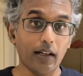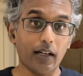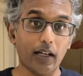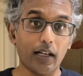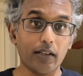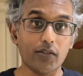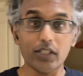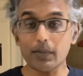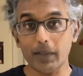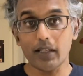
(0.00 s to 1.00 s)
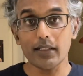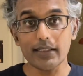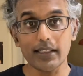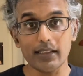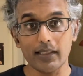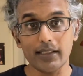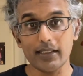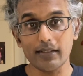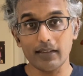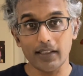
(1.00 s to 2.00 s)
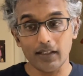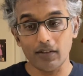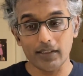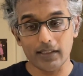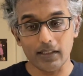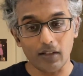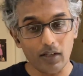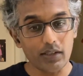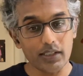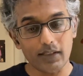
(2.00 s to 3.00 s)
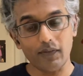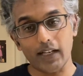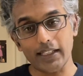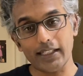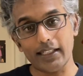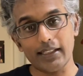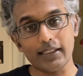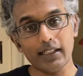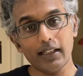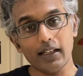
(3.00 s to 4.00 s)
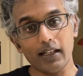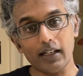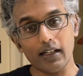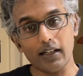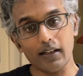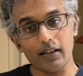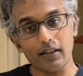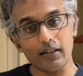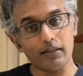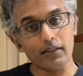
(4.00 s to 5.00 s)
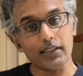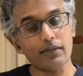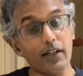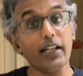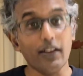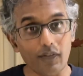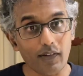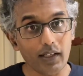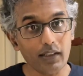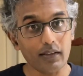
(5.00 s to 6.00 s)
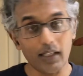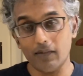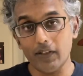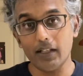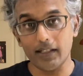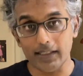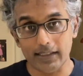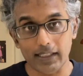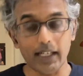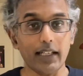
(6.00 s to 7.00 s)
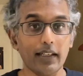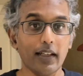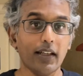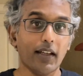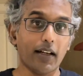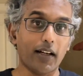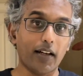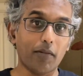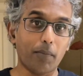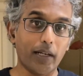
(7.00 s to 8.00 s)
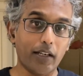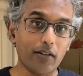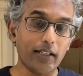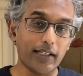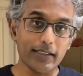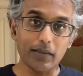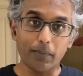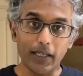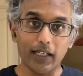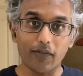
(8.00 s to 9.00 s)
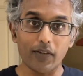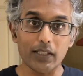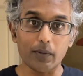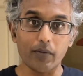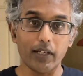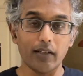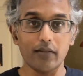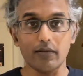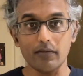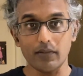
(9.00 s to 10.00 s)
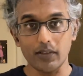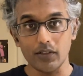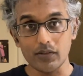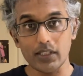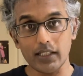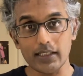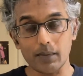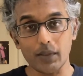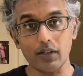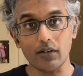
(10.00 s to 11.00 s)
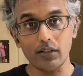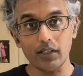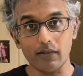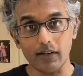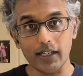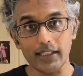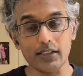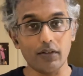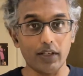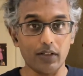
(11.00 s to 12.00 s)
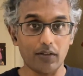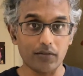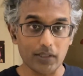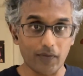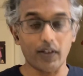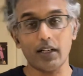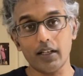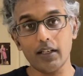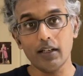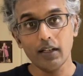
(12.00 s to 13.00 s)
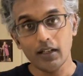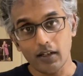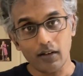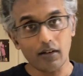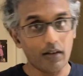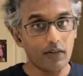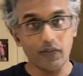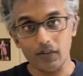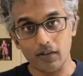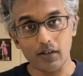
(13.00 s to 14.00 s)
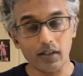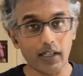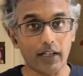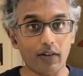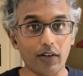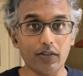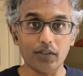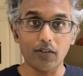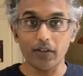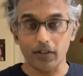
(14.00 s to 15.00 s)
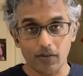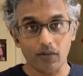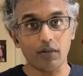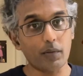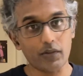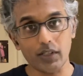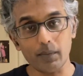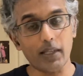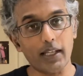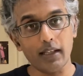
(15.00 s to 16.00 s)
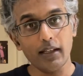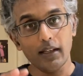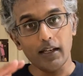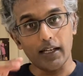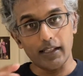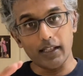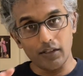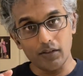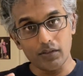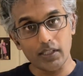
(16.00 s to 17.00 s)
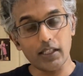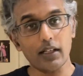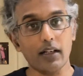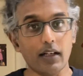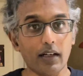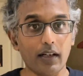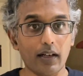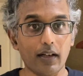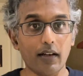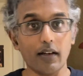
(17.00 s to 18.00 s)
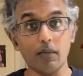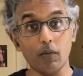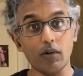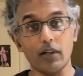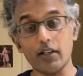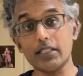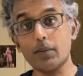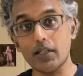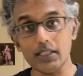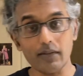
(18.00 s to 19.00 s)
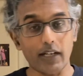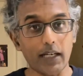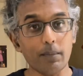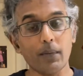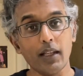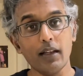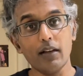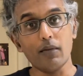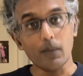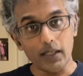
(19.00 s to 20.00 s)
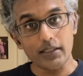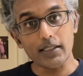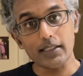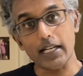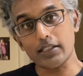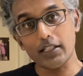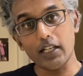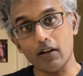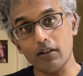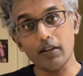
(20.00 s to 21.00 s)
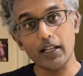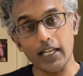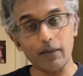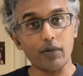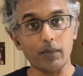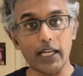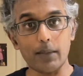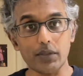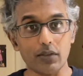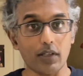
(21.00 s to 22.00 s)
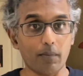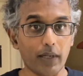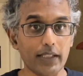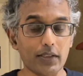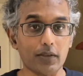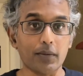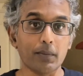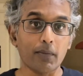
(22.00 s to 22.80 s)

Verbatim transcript: Uh, just because it, it's you know it's not just the fact that it's uh, it's very different that we understand. Uh, but you know, there is a big difference between using something on your device, going to Safari, or if you're an Android user going to Chrome or something, and then using a, a, more responsive app versus actually downloading an app from the App Store or Play Store.